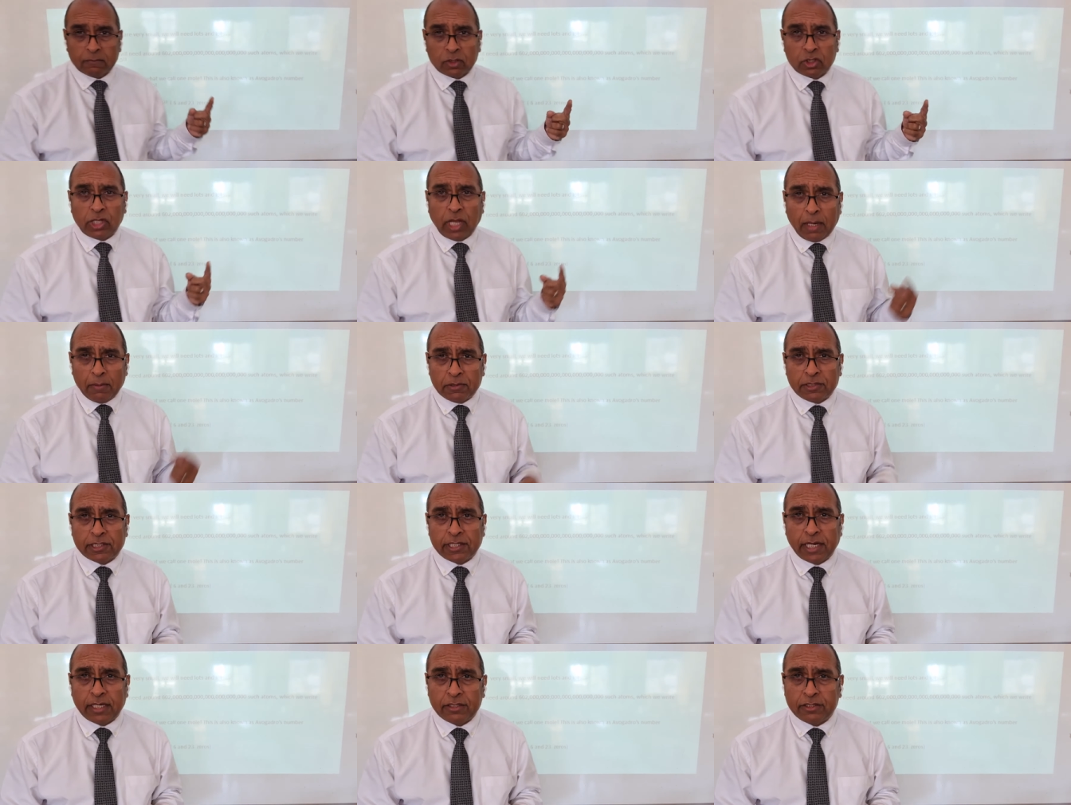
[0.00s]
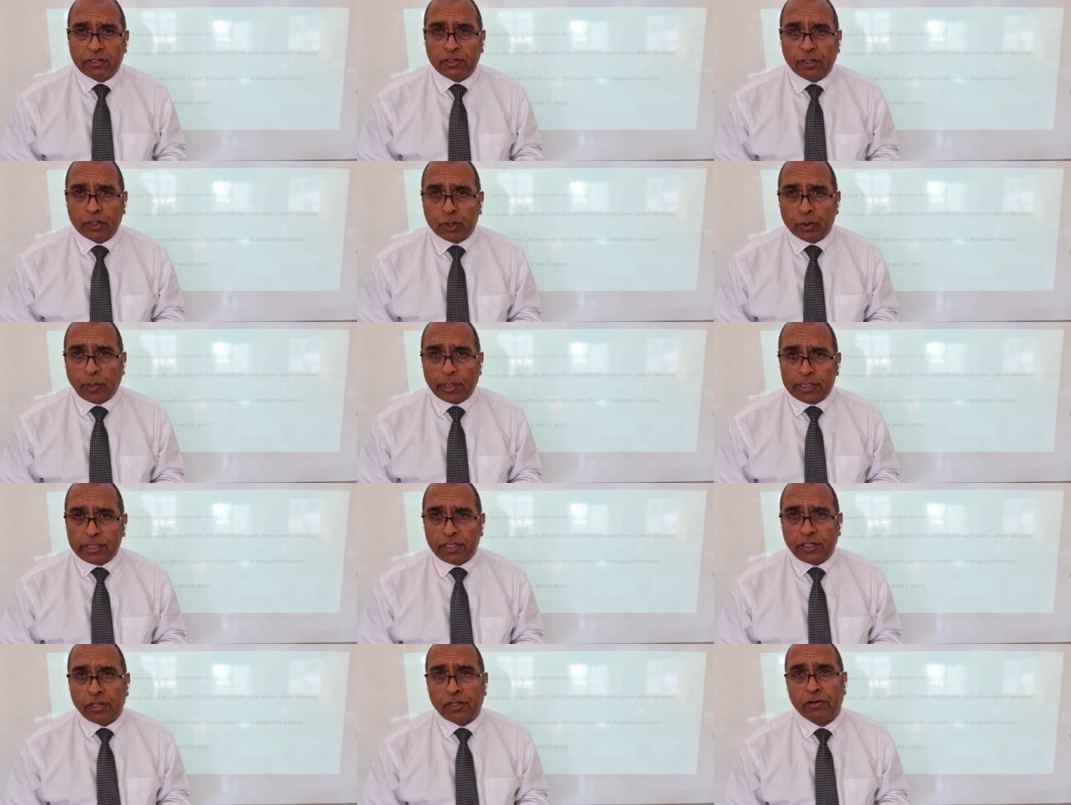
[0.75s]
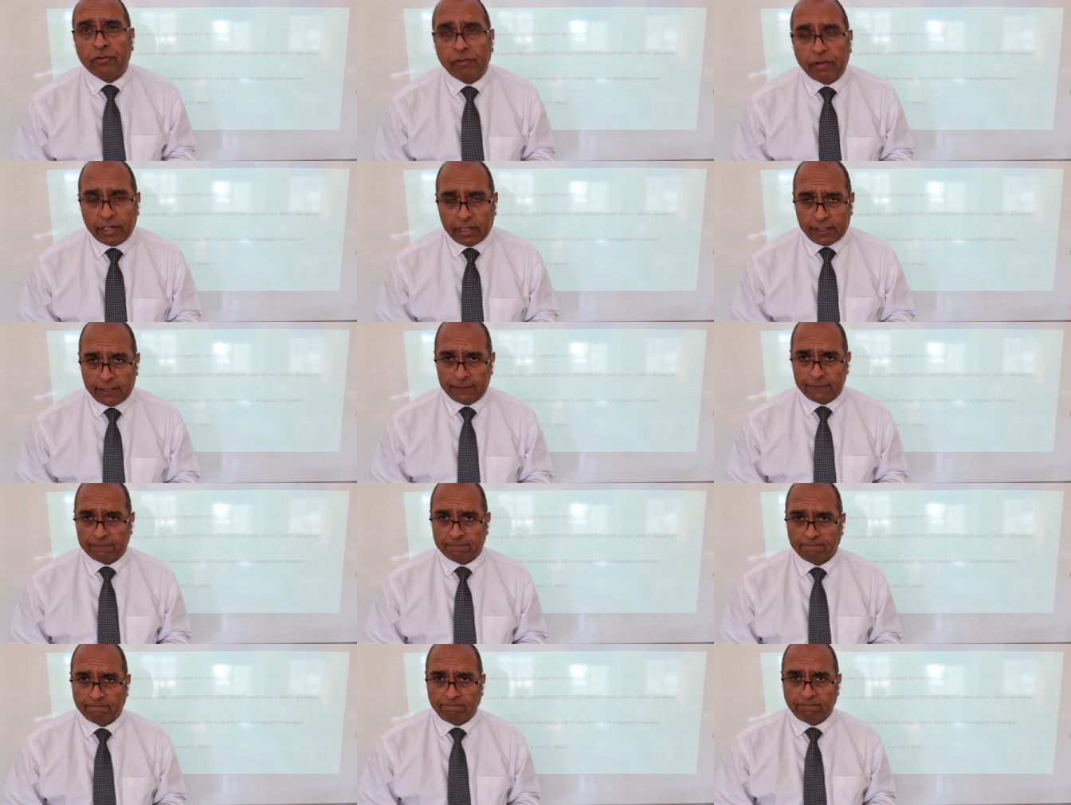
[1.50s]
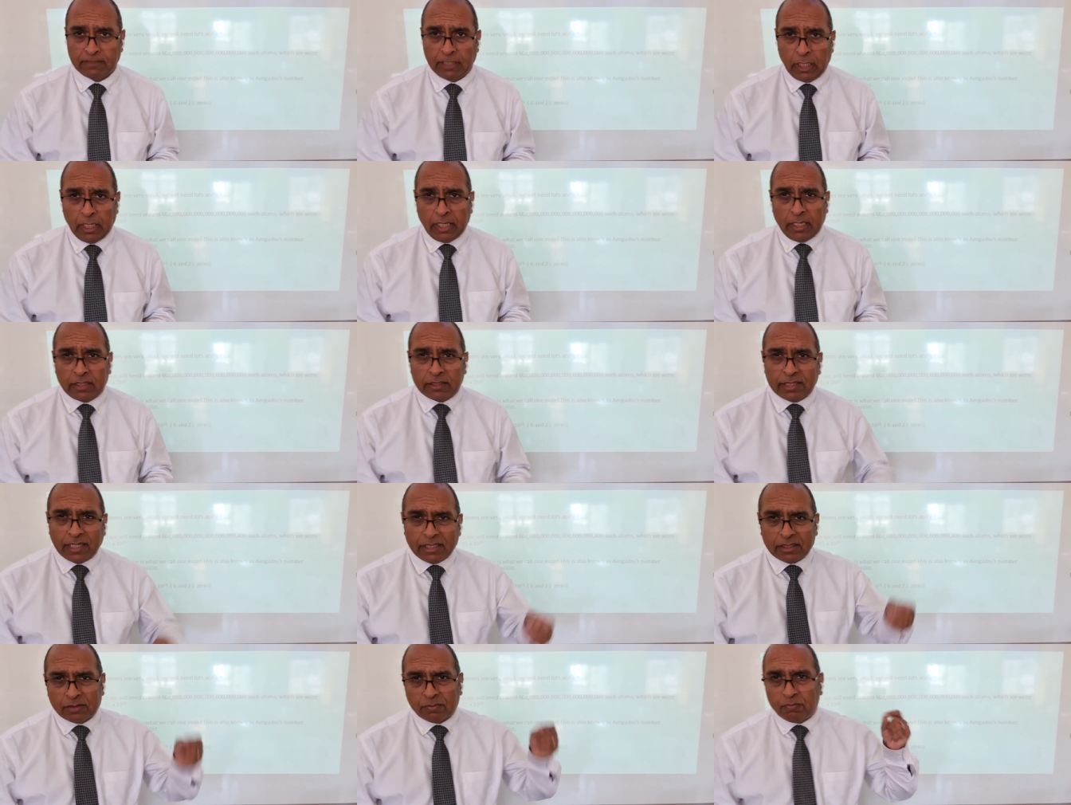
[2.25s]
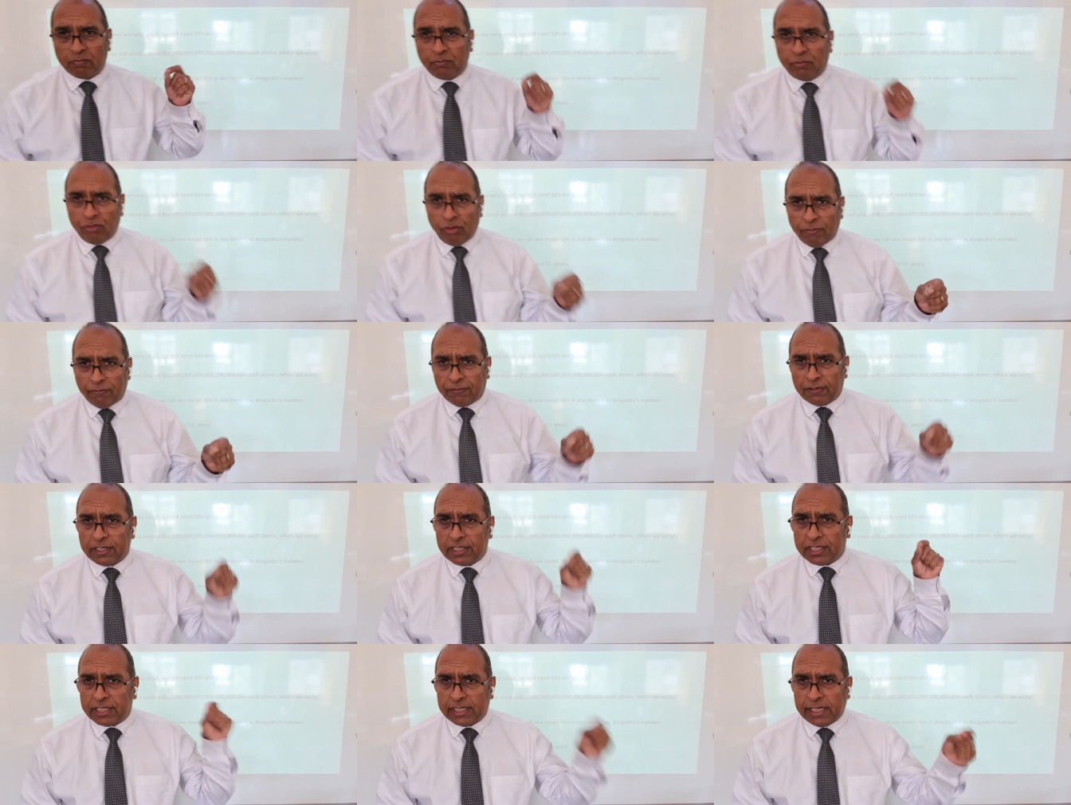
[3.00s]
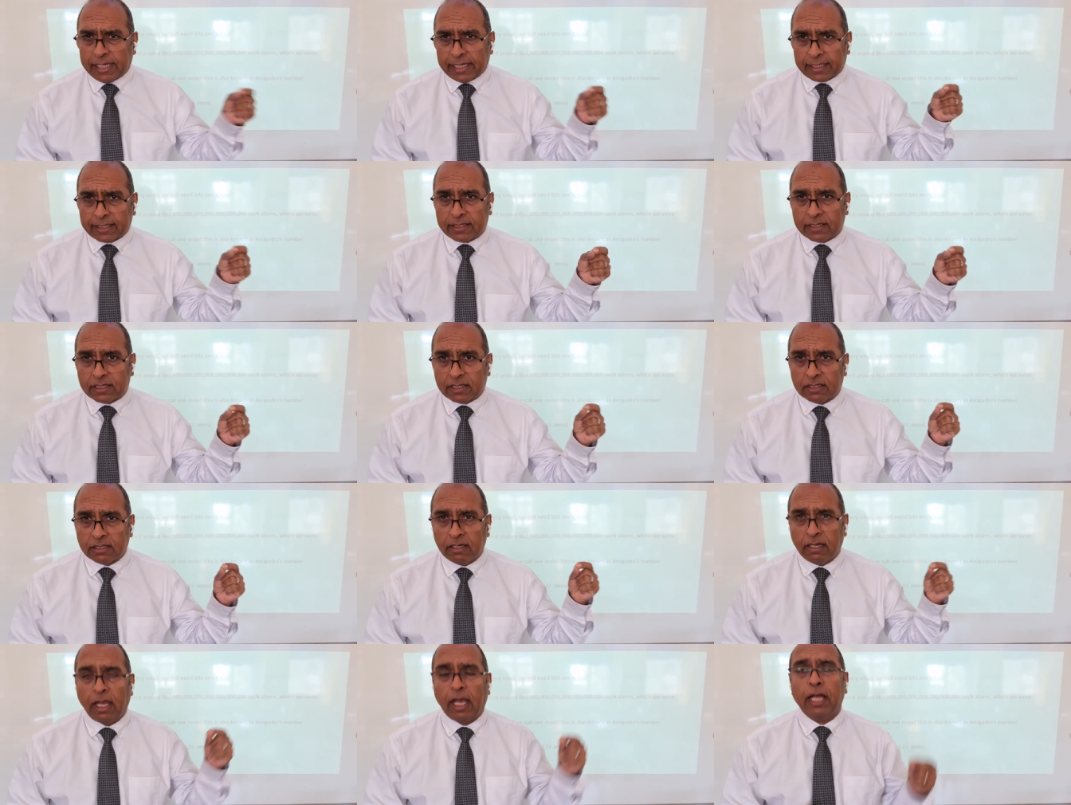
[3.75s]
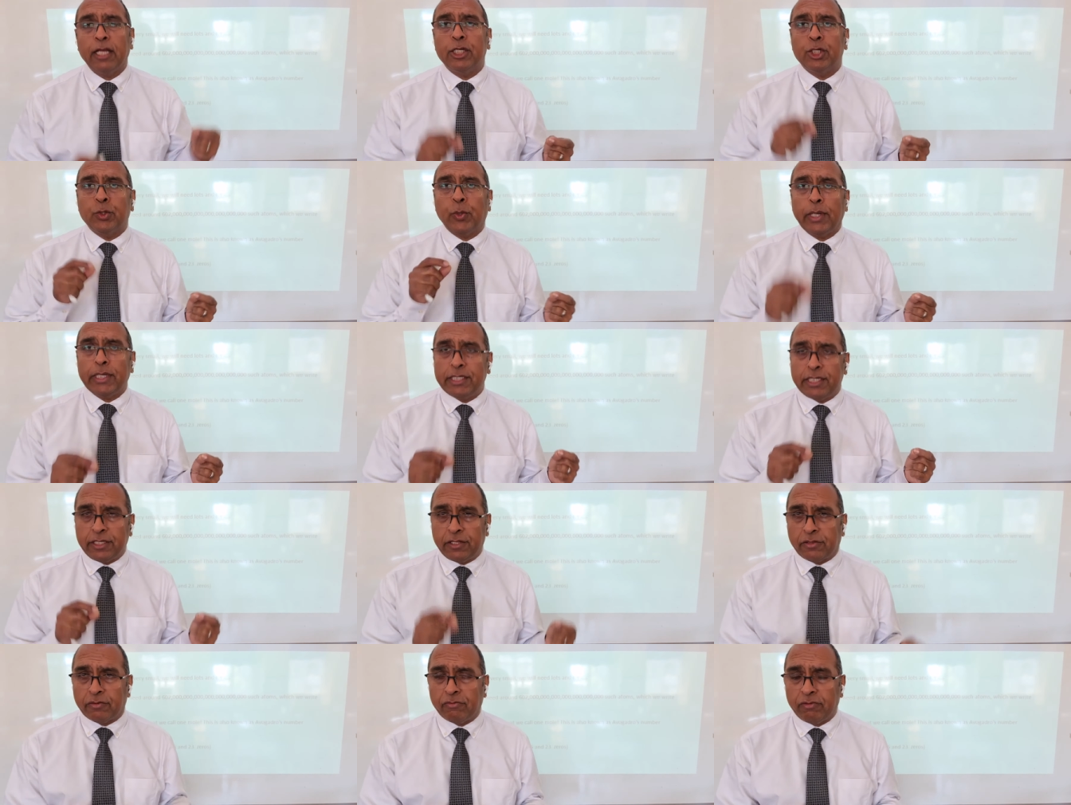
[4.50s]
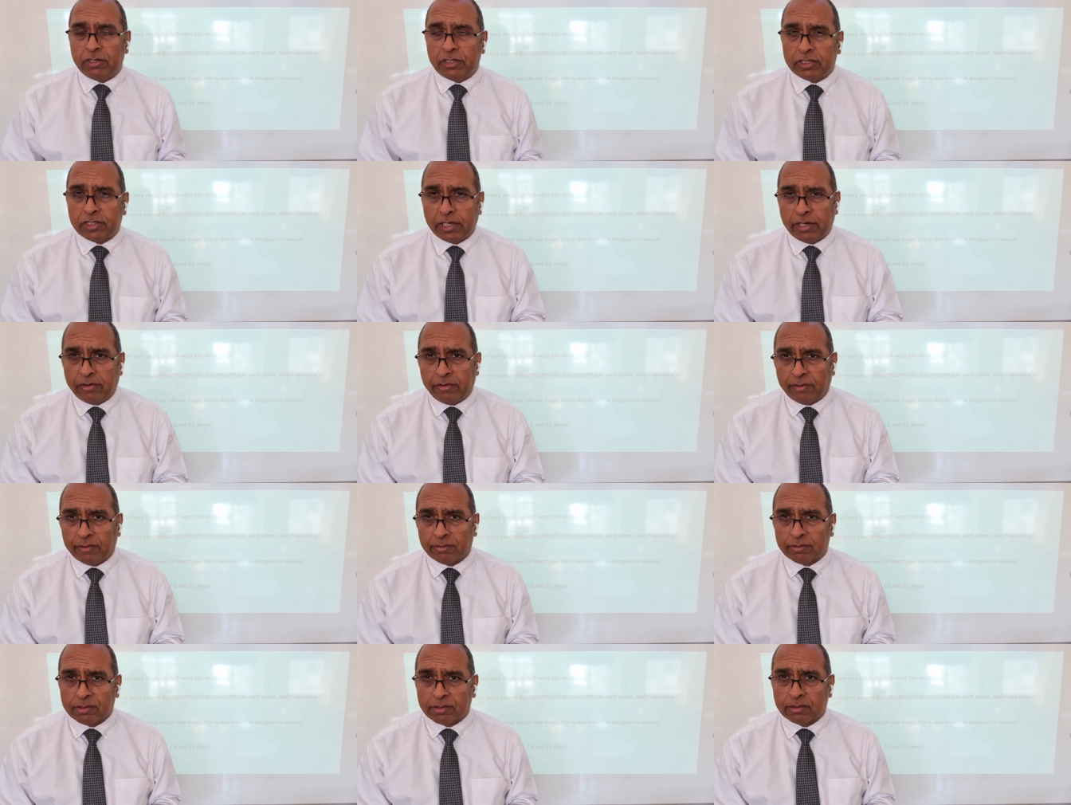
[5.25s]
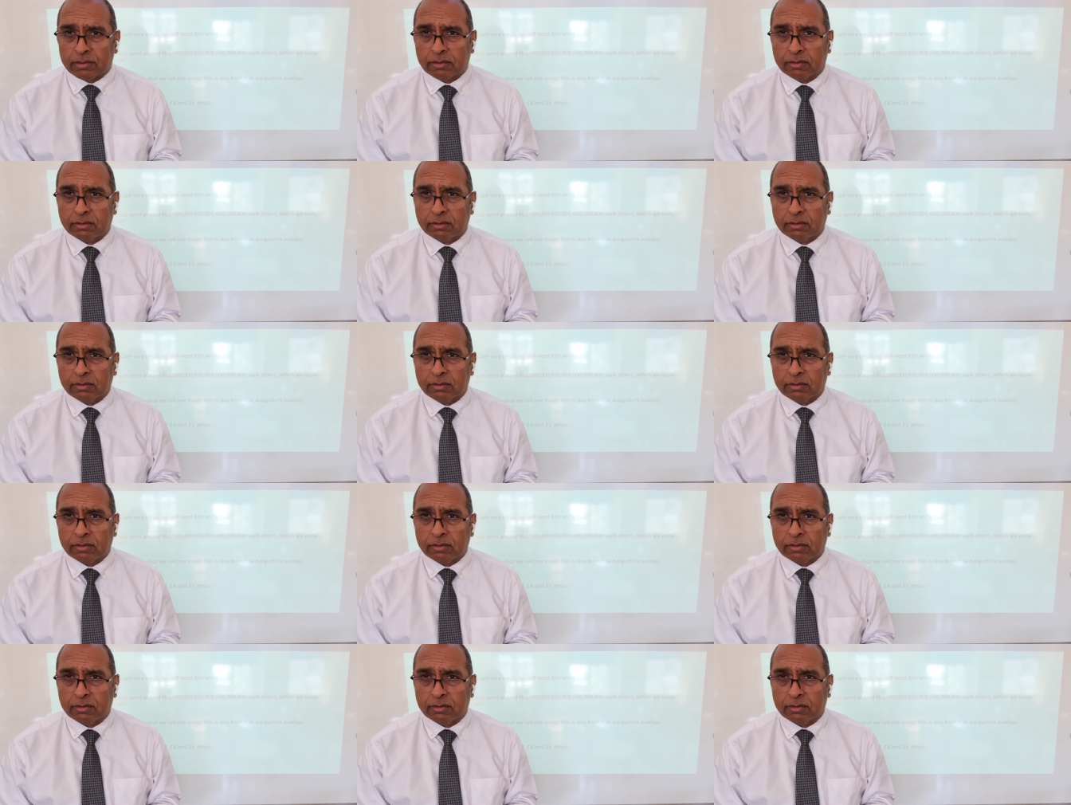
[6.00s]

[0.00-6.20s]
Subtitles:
times 10 to the 23. So that's roughly 6 and 23 zeros.